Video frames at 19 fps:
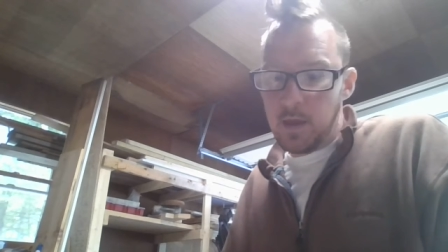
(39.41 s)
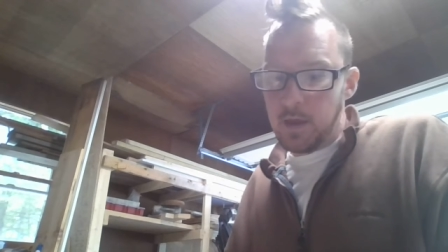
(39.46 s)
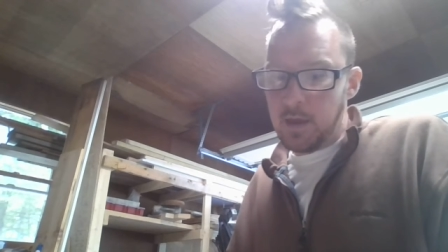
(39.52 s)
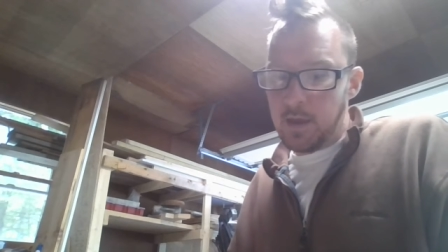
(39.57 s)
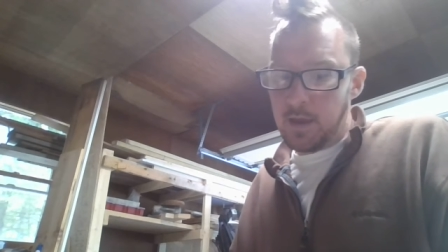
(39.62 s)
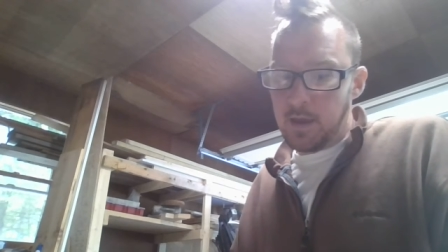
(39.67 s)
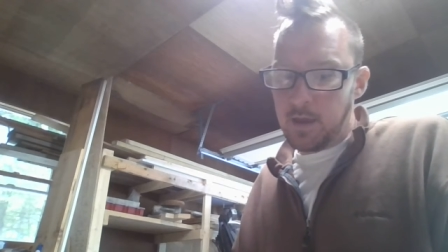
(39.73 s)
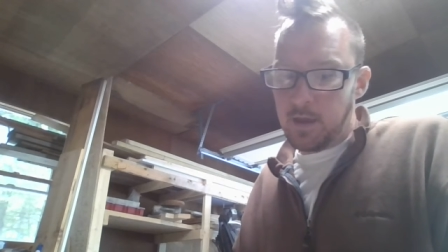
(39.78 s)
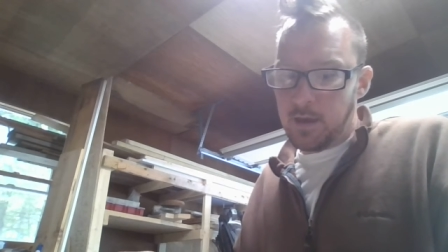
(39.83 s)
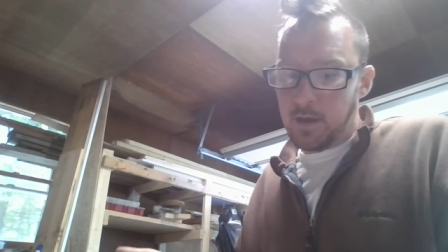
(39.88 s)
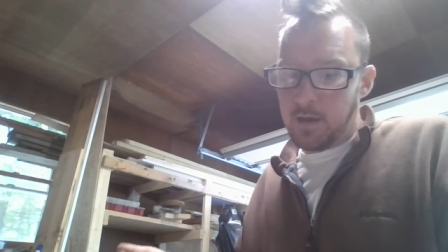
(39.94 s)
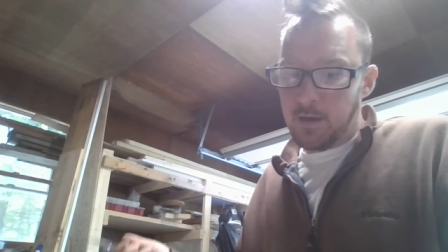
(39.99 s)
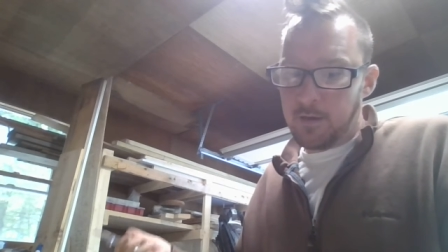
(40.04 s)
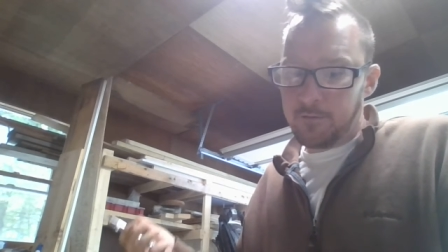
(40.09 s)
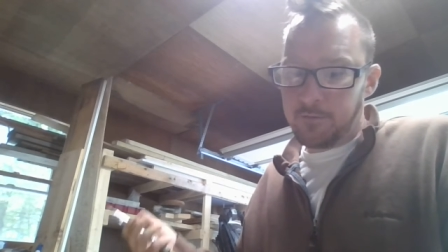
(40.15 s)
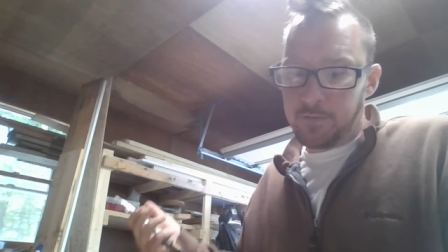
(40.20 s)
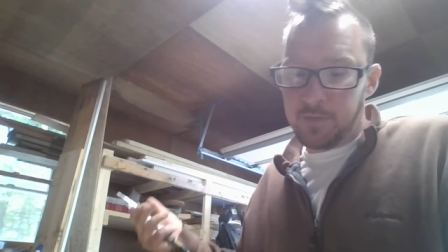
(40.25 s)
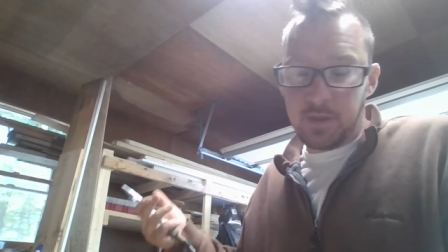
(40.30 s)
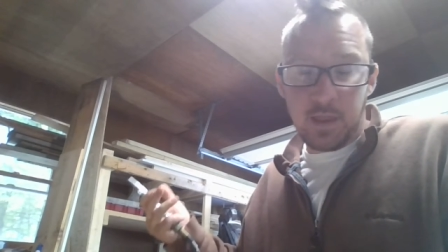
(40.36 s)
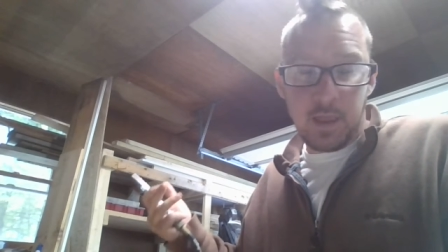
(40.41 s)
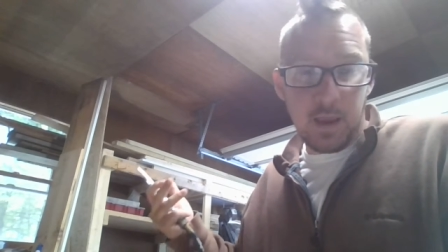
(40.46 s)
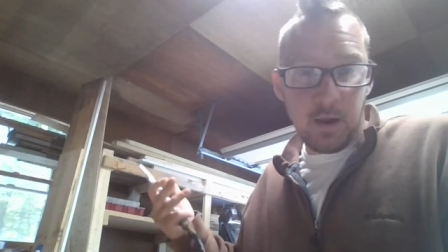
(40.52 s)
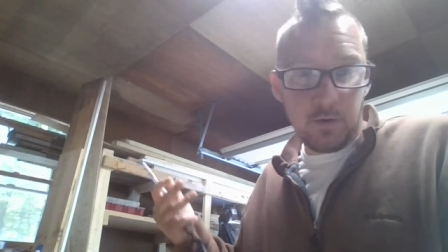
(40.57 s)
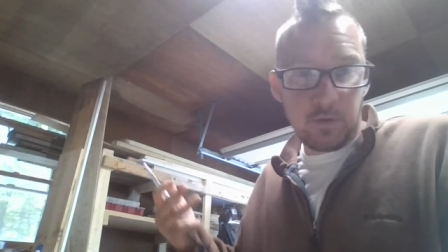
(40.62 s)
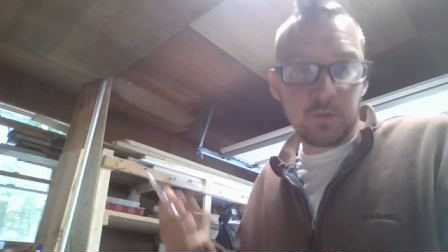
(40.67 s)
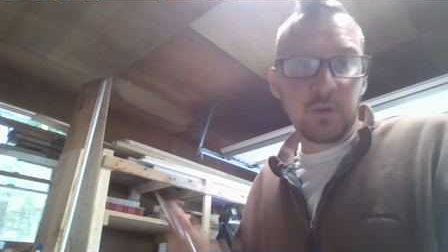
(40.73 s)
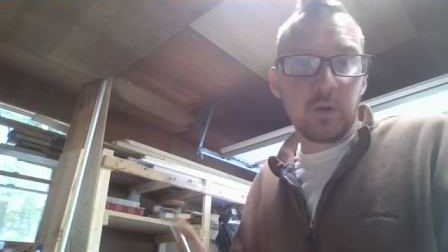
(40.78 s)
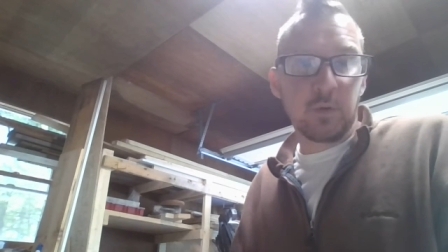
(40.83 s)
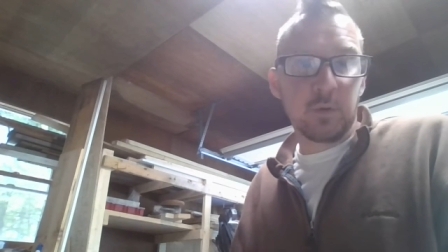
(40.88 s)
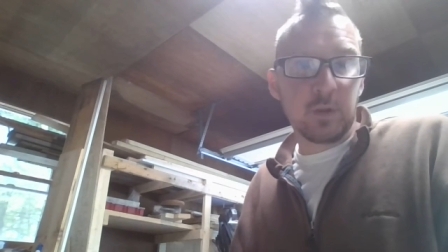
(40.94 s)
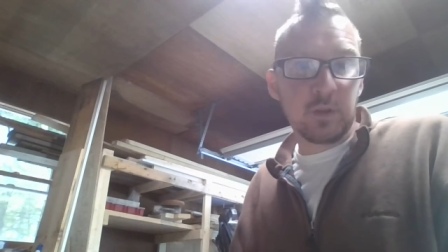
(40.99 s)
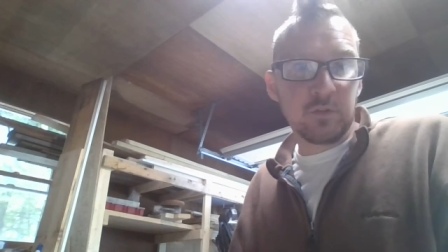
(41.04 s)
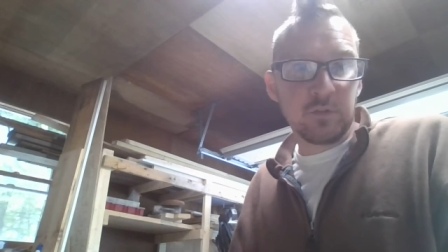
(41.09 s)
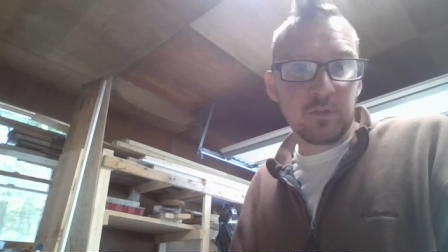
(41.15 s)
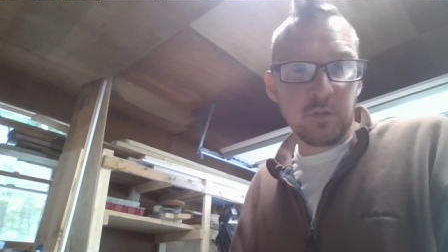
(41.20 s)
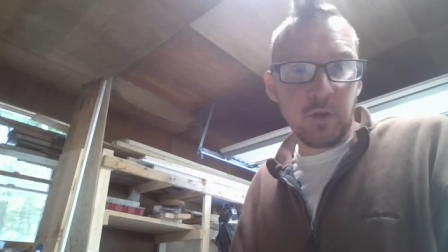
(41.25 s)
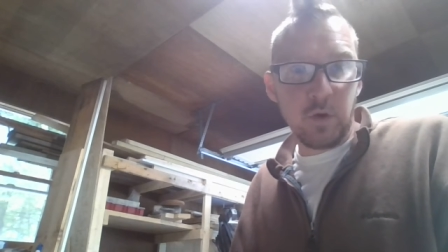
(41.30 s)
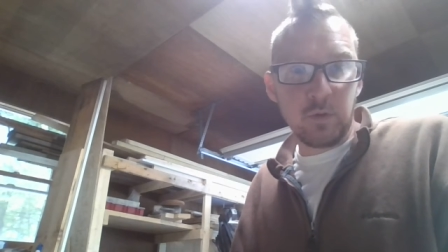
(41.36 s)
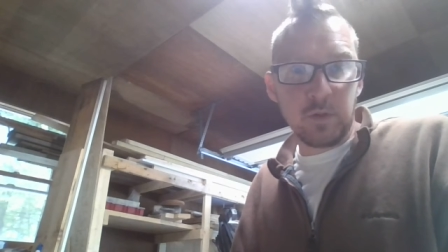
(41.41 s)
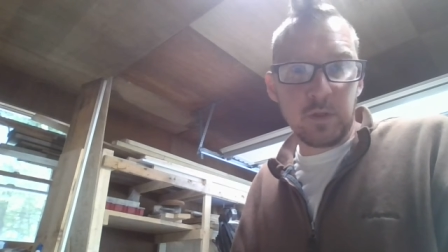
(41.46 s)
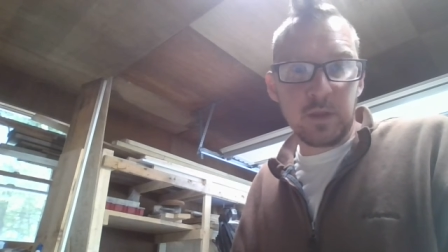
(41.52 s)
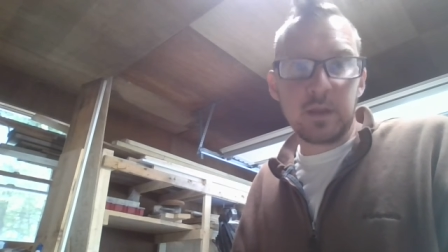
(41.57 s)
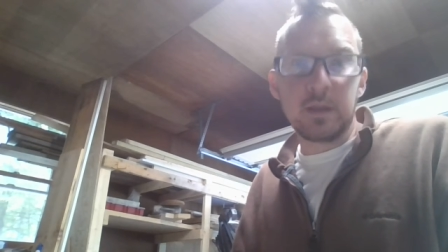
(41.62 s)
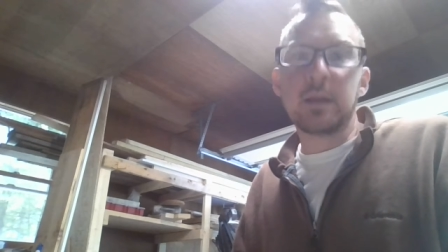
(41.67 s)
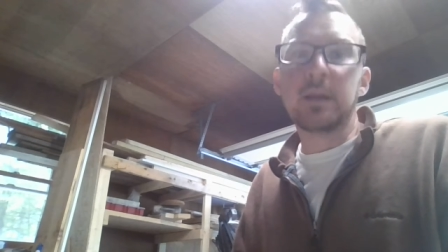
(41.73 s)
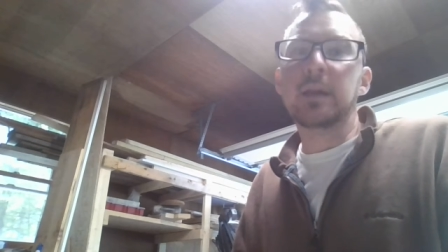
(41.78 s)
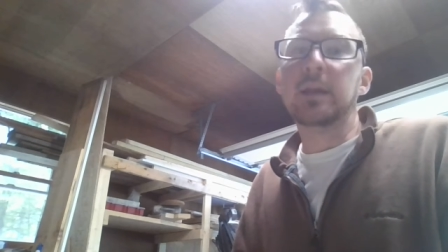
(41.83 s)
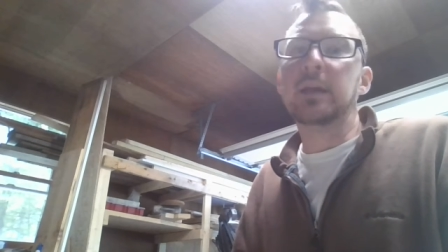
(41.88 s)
If the air is going slowly,